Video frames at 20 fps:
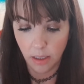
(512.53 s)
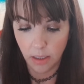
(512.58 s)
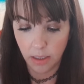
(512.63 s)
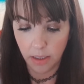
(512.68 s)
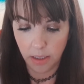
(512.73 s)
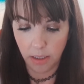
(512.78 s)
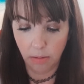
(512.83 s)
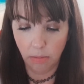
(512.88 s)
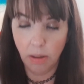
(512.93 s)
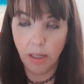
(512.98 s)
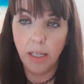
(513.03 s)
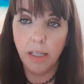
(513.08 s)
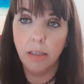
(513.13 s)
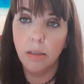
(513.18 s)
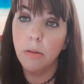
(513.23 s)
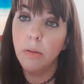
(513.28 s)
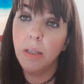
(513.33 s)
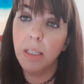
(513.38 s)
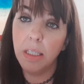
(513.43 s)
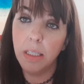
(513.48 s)

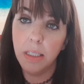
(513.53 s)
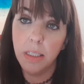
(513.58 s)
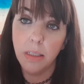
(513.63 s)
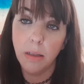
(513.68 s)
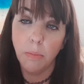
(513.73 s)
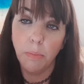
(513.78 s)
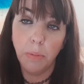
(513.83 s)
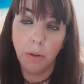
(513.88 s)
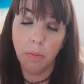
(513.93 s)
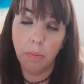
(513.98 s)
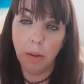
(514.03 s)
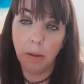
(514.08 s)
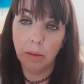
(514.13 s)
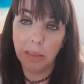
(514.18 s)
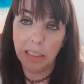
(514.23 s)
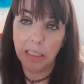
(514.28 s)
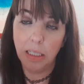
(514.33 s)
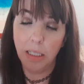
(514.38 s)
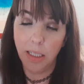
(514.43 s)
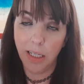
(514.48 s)
CYO is
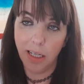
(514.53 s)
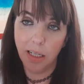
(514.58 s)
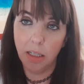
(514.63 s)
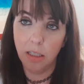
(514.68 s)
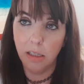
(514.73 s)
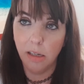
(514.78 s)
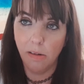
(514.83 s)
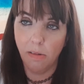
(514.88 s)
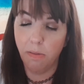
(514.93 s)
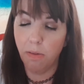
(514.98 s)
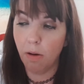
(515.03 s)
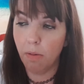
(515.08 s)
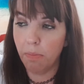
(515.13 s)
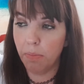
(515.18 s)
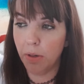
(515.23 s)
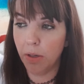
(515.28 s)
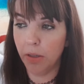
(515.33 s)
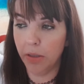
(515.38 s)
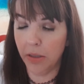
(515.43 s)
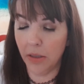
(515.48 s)
promoting a lot of
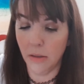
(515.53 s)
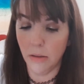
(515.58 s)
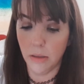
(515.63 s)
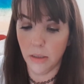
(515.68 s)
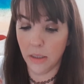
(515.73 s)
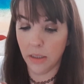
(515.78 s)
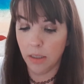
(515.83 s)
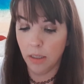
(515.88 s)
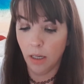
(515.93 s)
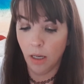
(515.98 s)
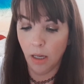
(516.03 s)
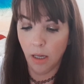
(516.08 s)
products